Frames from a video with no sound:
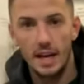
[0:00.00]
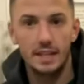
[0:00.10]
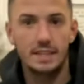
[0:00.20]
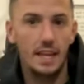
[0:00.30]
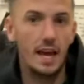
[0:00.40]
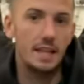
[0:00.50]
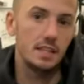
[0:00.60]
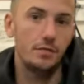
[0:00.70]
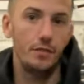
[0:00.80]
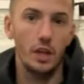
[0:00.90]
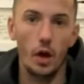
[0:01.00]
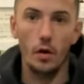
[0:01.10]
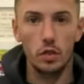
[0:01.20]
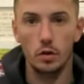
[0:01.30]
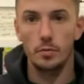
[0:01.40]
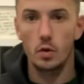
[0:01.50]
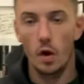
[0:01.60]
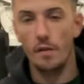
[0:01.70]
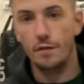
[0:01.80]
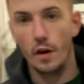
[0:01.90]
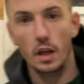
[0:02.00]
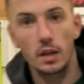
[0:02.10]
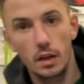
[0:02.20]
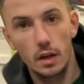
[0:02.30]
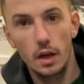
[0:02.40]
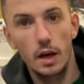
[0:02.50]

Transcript: And today in this video, I thought it'd be quite a fun